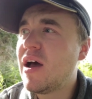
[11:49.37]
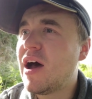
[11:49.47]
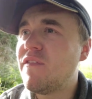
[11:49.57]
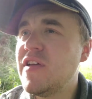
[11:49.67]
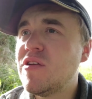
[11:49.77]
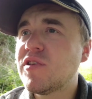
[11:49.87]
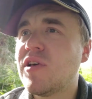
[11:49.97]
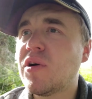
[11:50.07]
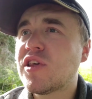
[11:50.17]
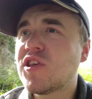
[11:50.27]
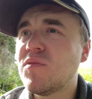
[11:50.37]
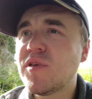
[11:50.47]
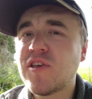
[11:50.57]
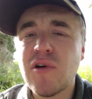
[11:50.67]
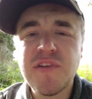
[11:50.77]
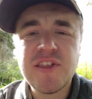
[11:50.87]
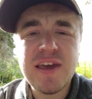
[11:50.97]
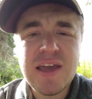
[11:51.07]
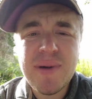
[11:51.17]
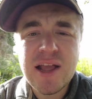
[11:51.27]
I think there was like some sort of
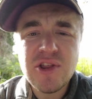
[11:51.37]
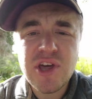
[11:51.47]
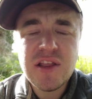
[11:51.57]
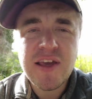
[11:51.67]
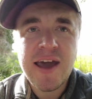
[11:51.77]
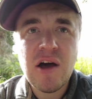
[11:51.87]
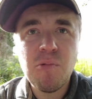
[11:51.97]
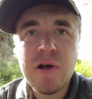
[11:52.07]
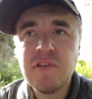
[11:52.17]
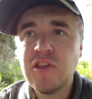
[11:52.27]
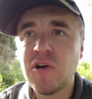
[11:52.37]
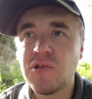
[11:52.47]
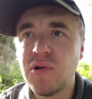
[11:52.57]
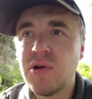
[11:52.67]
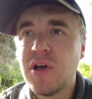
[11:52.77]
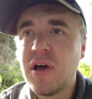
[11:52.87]
steam engine to help with the tunnel